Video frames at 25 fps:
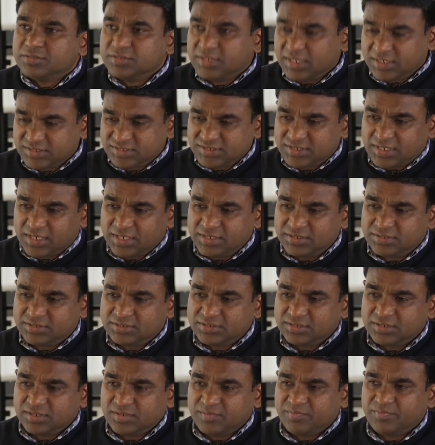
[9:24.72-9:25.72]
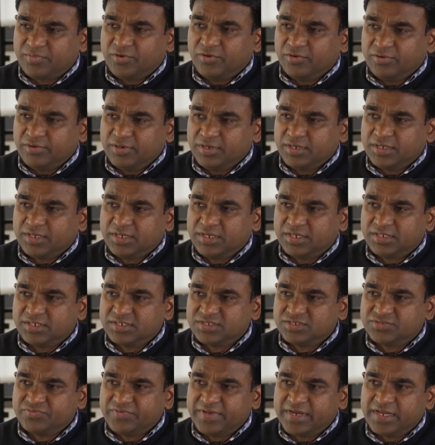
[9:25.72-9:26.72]
That's right, uh, Paul. It
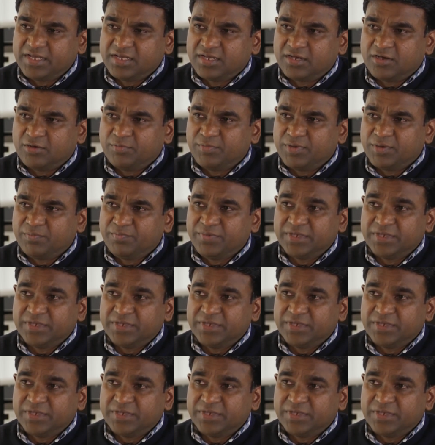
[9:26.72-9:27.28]
is very common,